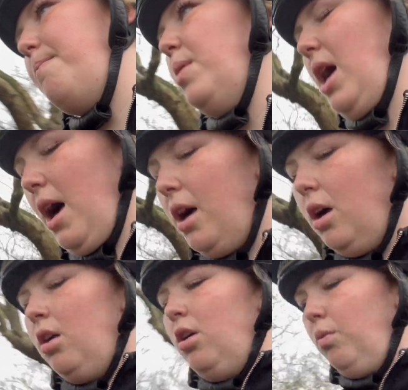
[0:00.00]
but
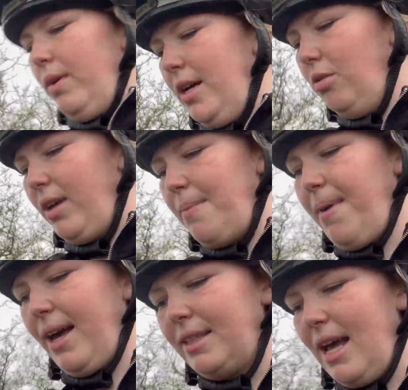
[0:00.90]
we'll get
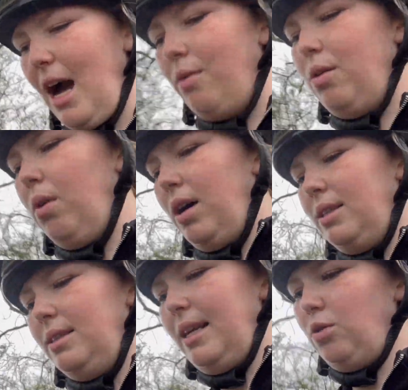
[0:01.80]
back to how he
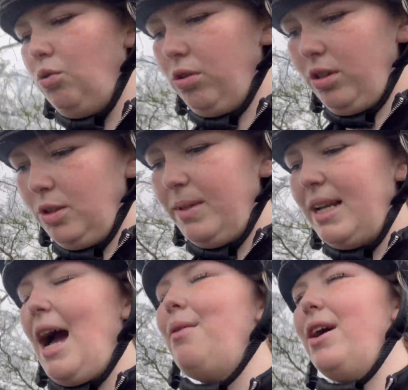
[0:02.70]
was in August. But
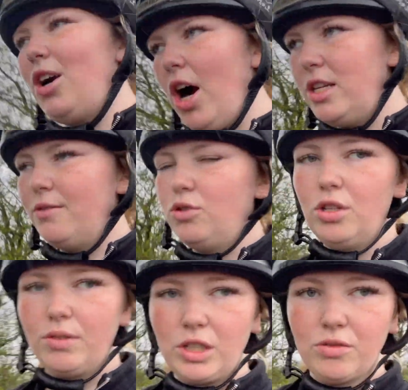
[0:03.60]
now I kind of
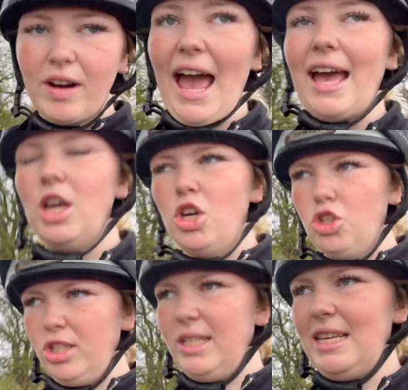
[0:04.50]
do regret
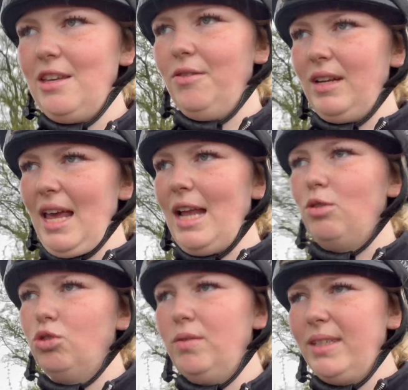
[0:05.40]
just leaving it and
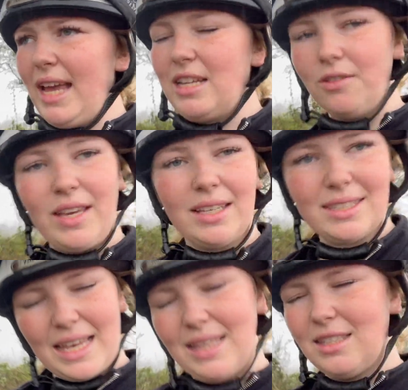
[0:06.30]
not doing anything
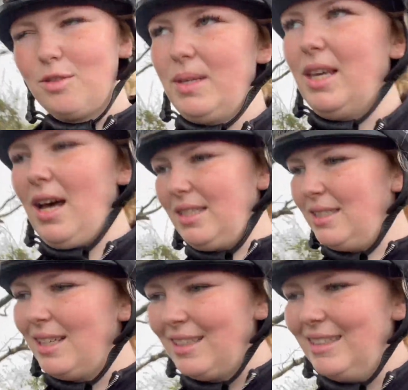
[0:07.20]
since,
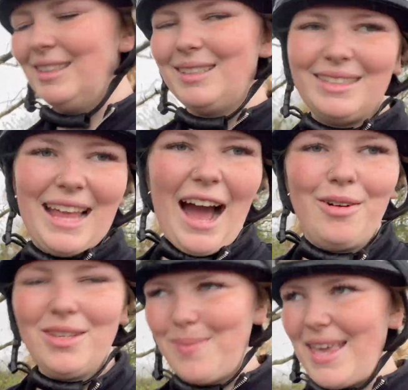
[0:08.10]
because now
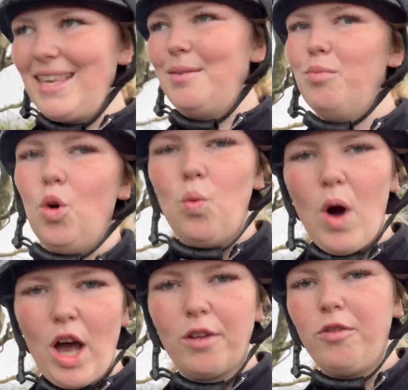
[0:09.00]
it's making more
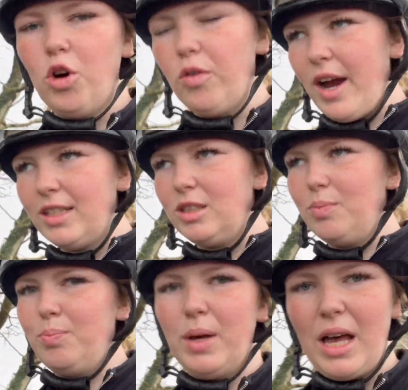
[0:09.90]
work for us.
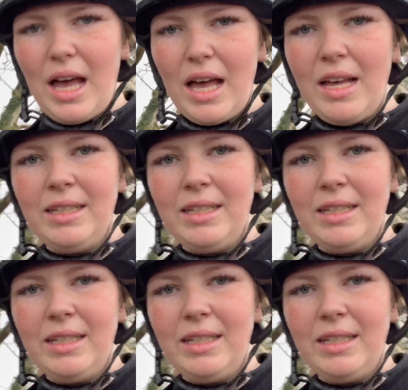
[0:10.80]
But